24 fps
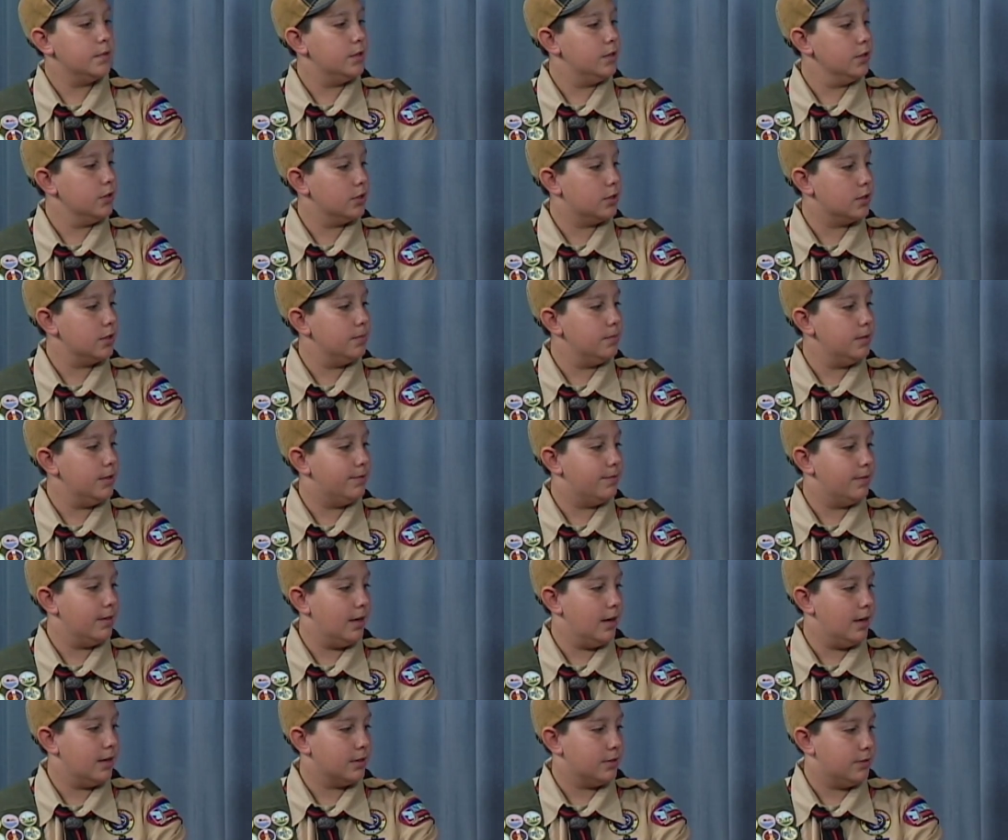There's gonna be
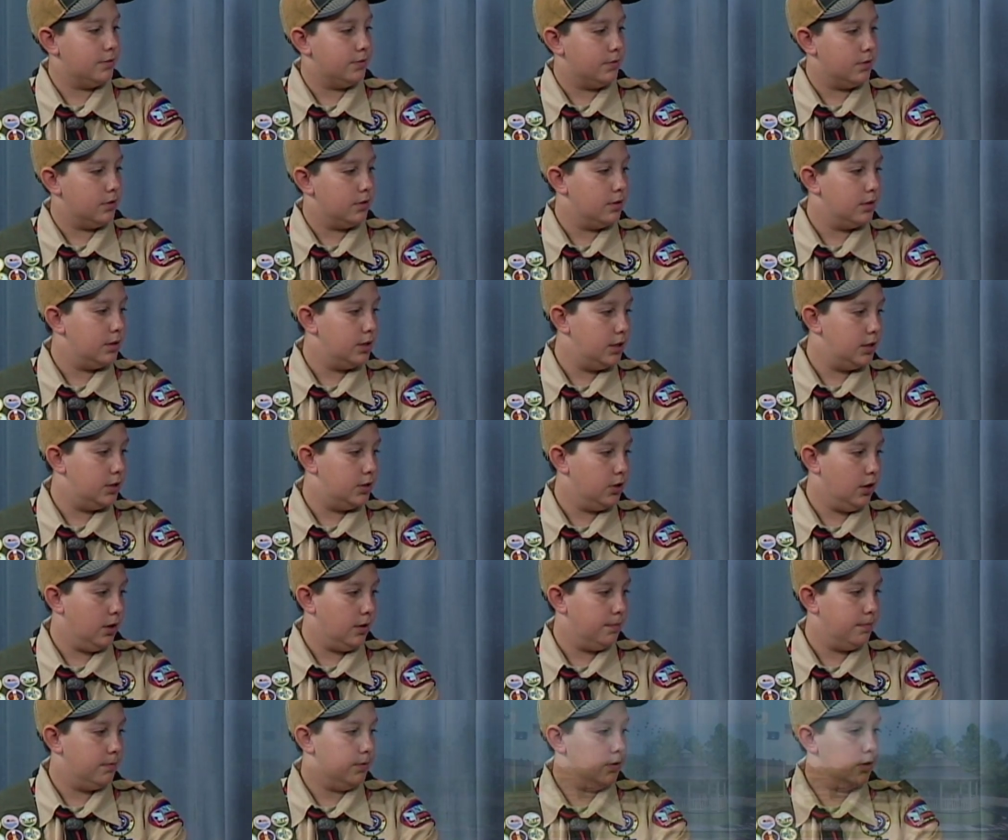flags for each
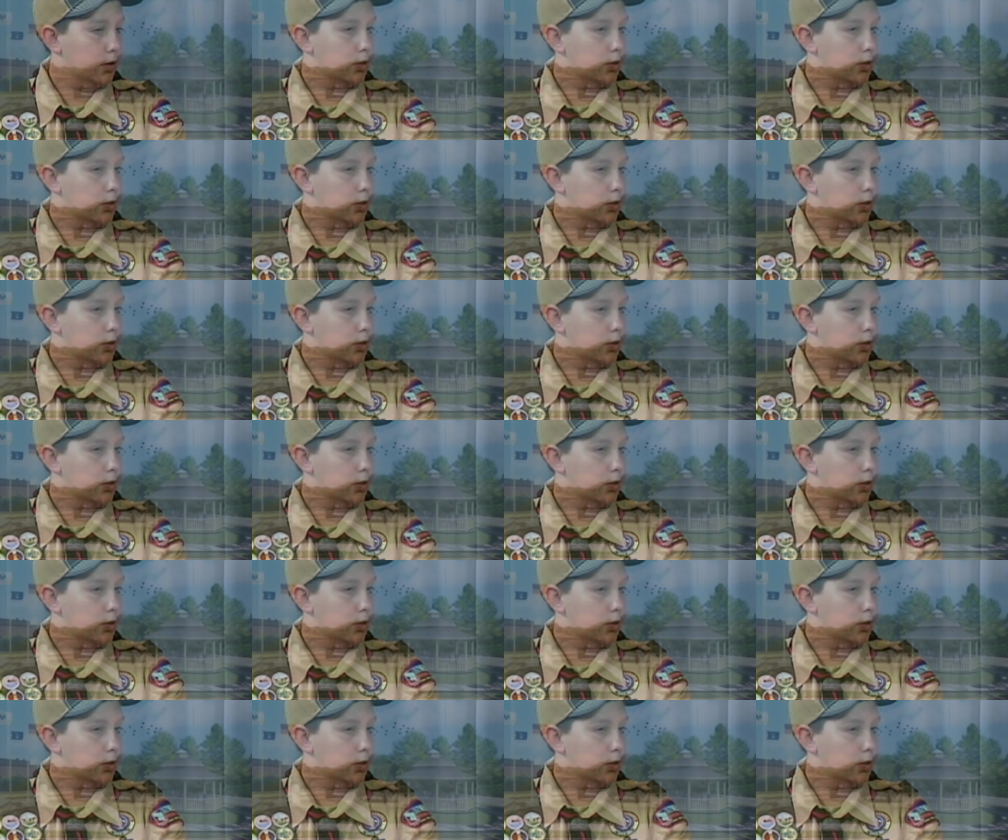armed